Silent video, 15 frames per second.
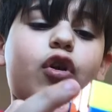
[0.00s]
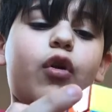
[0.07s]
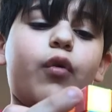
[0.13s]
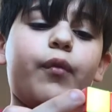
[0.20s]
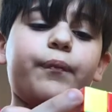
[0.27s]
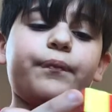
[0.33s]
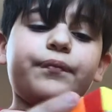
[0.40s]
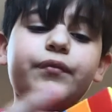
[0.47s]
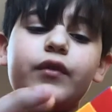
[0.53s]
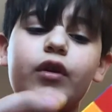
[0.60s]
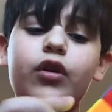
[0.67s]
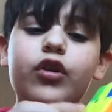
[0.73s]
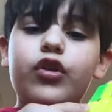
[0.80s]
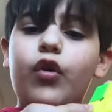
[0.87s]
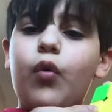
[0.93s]
So
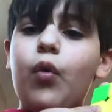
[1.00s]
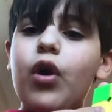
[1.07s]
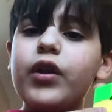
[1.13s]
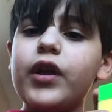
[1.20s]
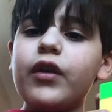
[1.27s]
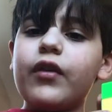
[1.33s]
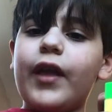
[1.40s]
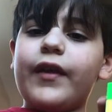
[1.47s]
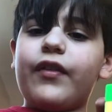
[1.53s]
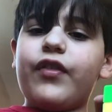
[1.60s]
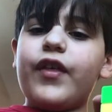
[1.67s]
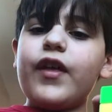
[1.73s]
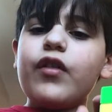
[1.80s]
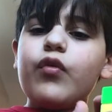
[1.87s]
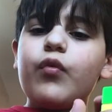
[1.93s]
you'll want it
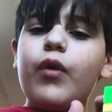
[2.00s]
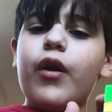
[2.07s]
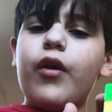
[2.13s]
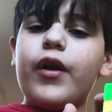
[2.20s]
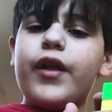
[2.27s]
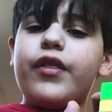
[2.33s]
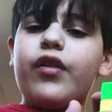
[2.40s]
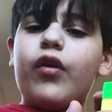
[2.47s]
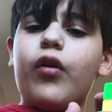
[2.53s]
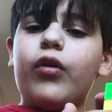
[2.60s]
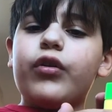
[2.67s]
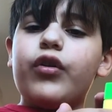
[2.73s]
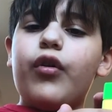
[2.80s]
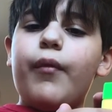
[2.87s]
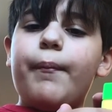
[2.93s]
like this, where it's
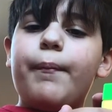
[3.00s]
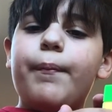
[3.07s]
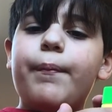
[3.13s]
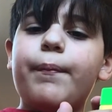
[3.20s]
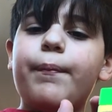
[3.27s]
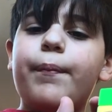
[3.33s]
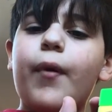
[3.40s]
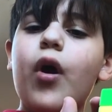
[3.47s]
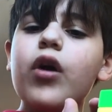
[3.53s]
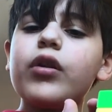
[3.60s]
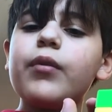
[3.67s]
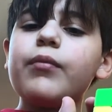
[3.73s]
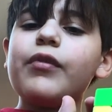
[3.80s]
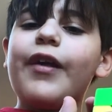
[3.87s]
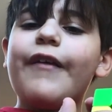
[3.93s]
on your
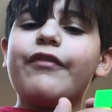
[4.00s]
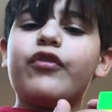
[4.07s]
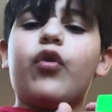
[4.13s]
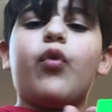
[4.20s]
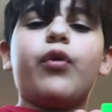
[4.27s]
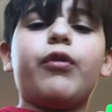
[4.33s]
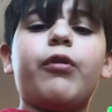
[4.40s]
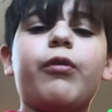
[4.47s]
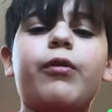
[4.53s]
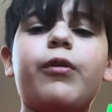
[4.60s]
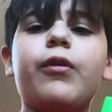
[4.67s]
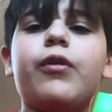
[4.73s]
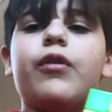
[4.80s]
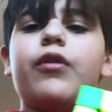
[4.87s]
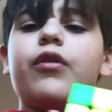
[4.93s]
bottom left
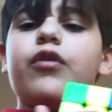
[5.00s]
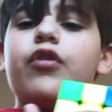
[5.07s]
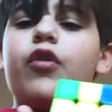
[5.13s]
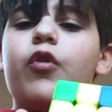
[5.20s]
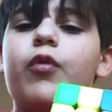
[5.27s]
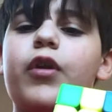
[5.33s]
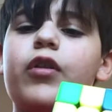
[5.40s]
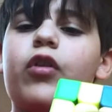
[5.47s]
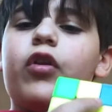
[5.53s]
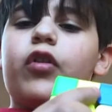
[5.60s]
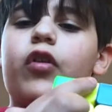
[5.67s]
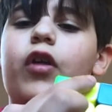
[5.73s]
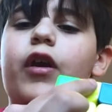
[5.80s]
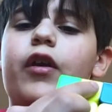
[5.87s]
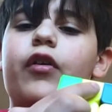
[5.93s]
corner. So it
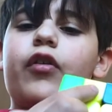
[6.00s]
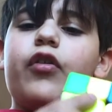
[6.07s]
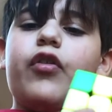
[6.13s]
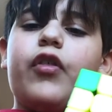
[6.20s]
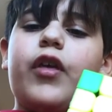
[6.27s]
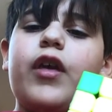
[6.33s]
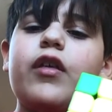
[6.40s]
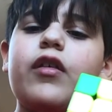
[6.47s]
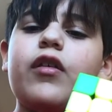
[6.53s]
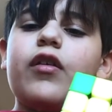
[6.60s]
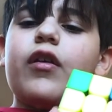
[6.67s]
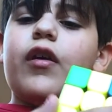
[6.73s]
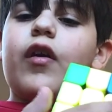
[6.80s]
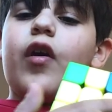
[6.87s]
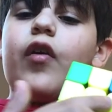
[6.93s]
looks like
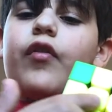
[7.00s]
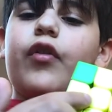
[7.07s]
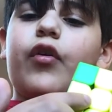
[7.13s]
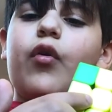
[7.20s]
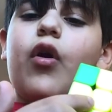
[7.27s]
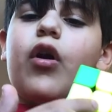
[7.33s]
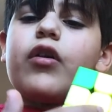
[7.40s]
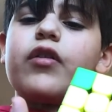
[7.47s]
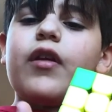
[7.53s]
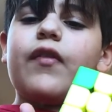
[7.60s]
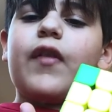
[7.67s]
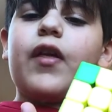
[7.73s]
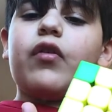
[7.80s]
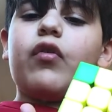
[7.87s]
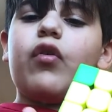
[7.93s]
this, the
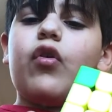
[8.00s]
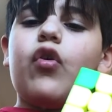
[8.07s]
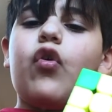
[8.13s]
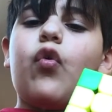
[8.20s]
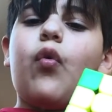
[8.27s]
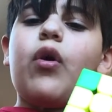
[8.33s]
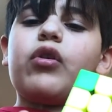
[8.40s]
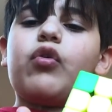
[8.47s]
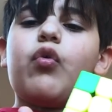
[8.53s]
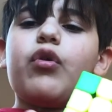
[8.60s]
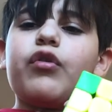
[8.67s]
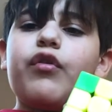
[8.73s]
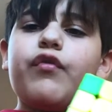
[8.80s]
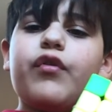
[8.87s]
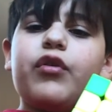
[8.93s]
cross, and then
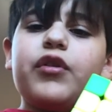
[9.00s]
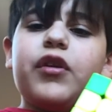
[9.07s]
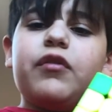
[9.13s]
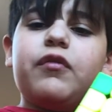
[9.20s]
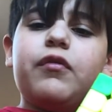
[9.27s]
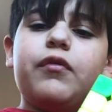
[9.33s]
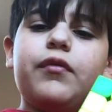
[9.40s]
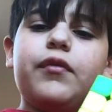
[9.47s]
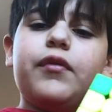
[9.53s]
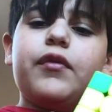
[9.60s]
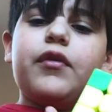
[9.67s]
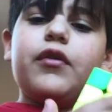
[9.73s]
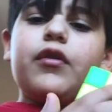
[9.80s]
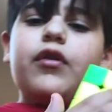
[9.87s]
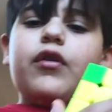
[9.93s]
one corner filled in.
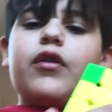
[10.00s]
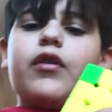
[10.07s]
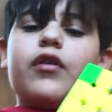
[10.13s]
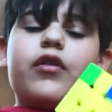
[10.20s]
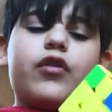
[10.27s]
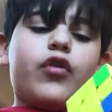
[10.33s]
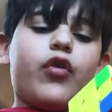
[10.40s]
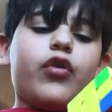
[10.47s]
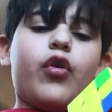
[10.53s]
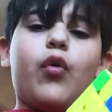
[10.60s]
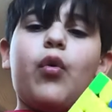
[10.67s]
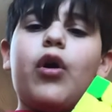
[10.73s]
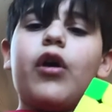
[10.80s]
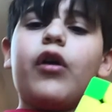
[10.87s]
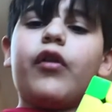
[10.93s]
So
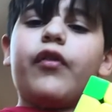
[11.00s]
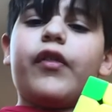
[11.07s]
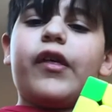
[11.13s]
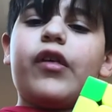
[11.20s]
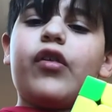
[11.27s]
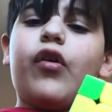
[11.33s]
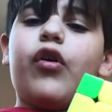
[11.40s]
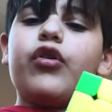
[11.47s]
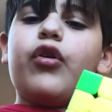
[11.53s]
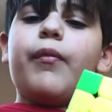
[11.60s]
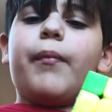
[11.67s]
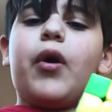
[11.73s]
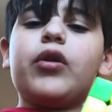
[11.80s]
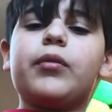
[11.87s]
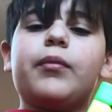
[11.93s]
you'll want this
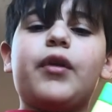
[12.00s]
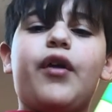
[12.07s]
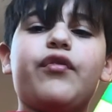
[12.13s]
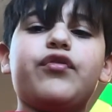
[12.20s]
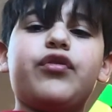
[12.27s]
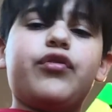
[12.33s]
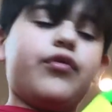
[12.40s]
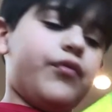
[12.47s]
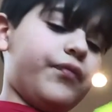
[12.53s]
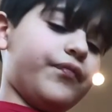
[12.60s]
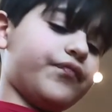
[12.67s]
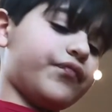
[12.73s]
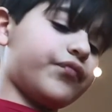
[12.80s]
on your bottom left.